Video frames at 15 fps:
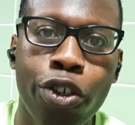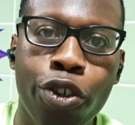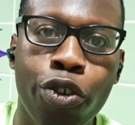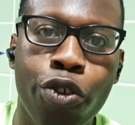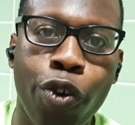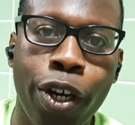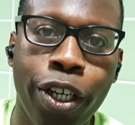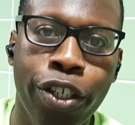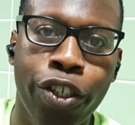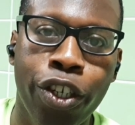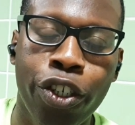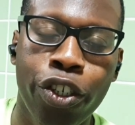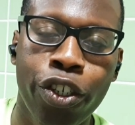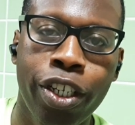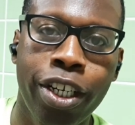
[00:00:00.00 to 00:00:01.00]
Great
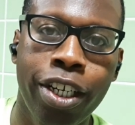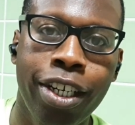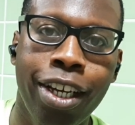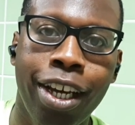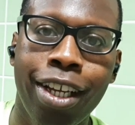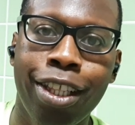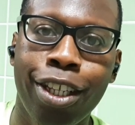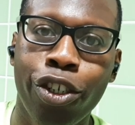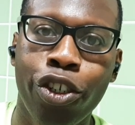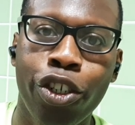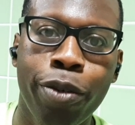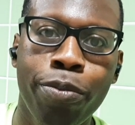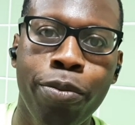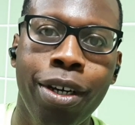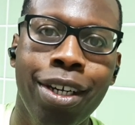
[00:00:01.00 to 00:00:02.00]
session there at the
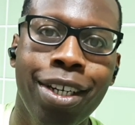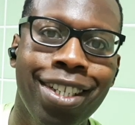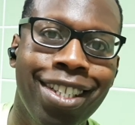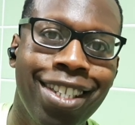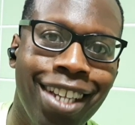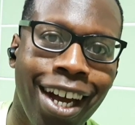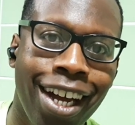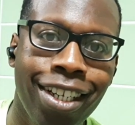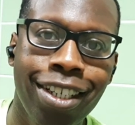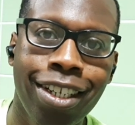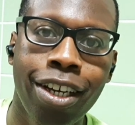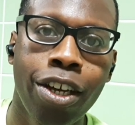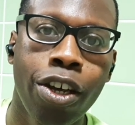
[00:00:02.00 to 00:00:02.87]
gym, done,